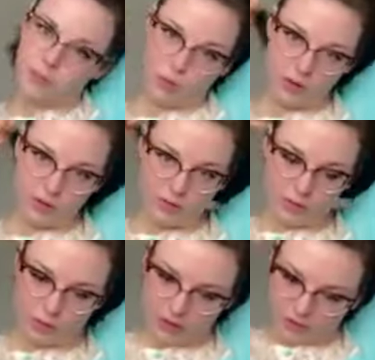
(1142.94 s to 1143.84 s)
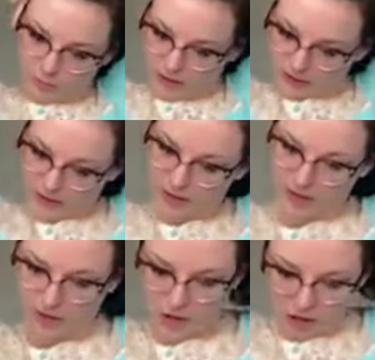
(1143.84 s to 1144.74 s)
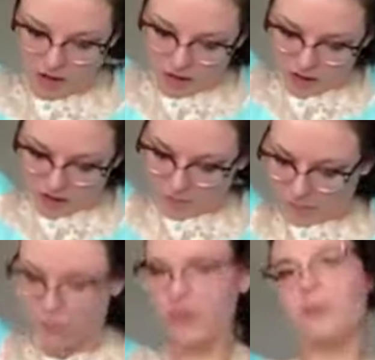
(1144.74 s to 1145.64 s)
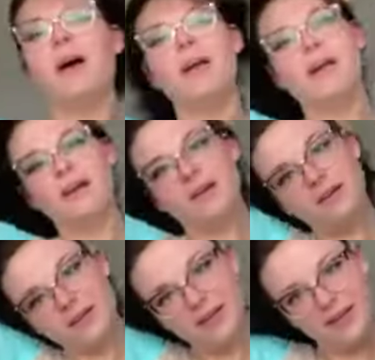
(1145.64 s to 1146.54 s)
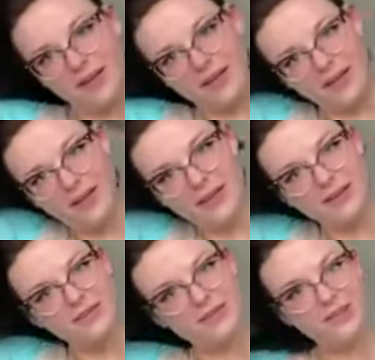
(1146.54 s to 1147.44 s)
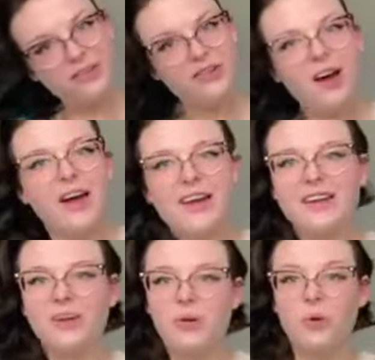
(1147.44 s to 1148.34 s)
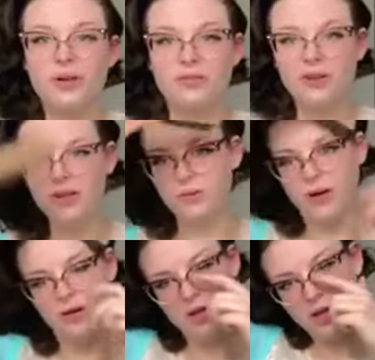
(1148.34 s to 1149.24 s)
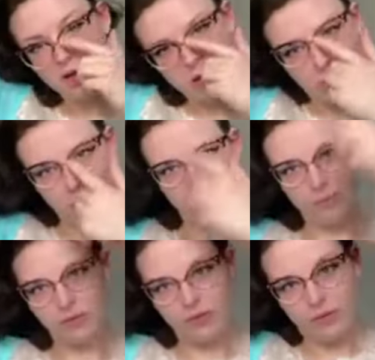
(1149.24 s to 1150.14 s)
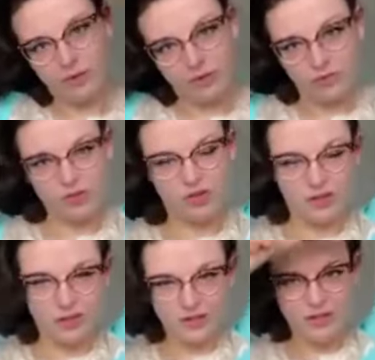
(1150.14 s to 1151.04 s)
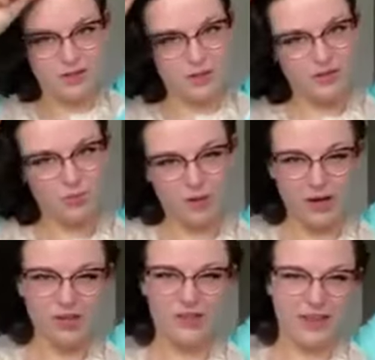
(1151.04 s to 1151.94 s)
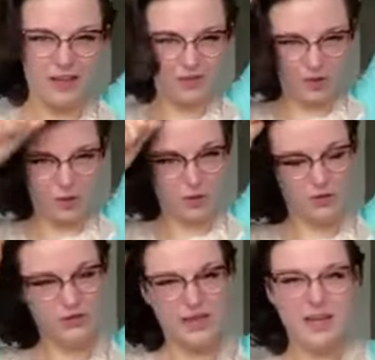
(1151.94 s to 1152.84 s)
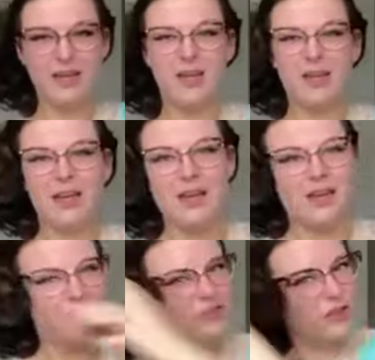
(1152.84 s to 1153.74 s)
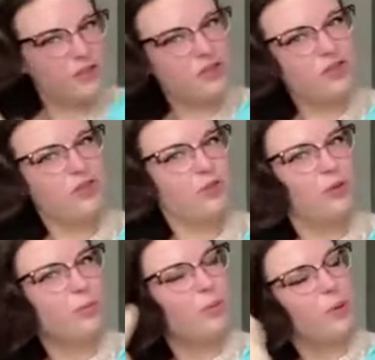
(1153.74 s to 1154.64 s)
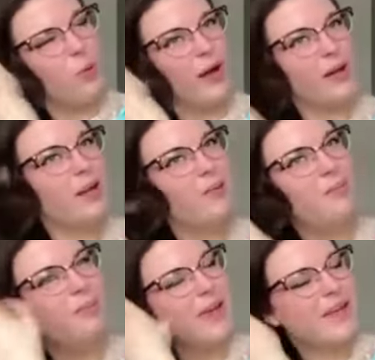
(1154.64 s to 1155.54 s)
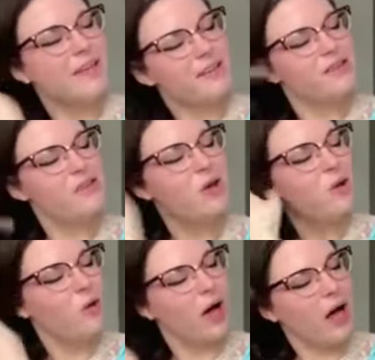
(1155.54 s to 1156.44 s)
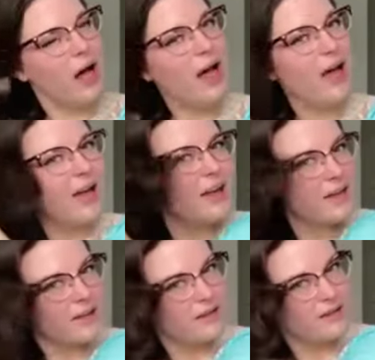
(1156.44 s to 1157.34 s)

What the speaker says: more works better. With my hair, it does not work very well. With just continuing to brush and letting the curl set, it starts to droop quite a bit. So I